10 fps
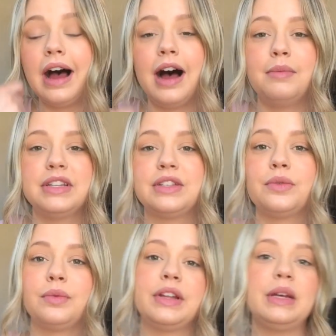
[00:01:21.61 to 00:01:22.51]
It's the
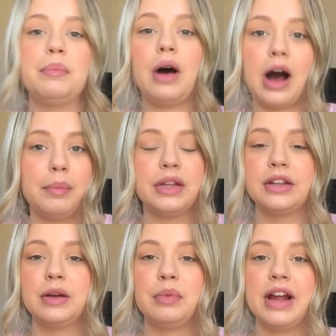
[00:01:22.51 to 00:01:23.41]
really
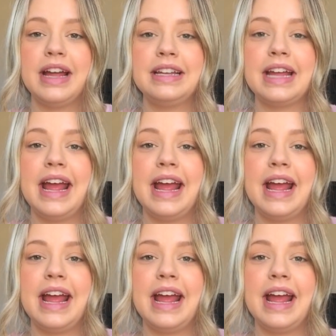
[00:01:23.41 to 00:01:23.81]
popular brand,